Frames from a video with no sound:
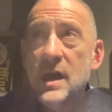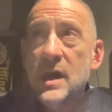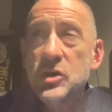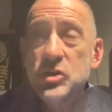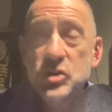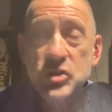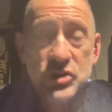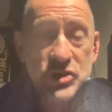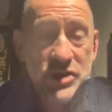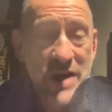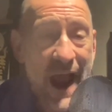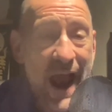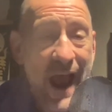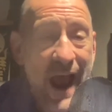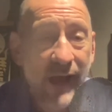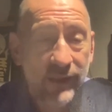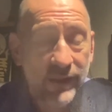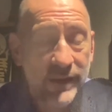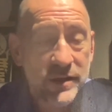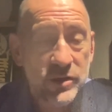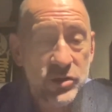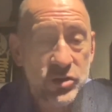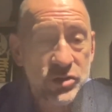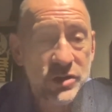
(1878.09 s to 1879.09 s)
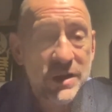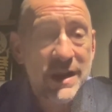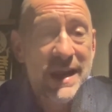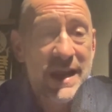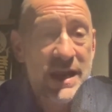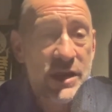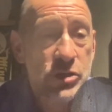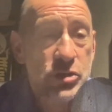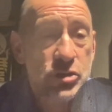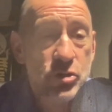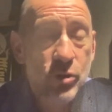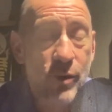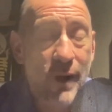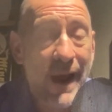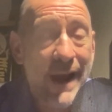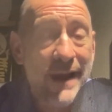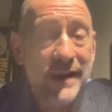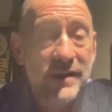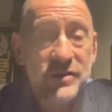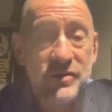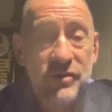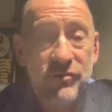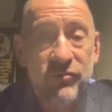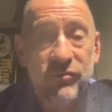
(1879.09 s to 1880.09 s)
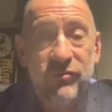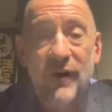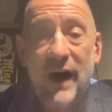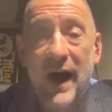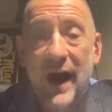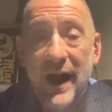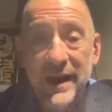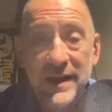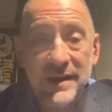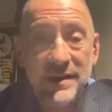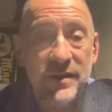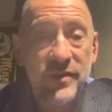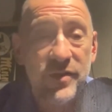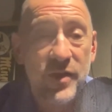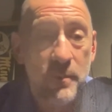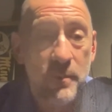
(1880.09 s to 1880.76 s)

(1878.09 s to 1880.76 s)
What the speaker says: challenge in trying to find the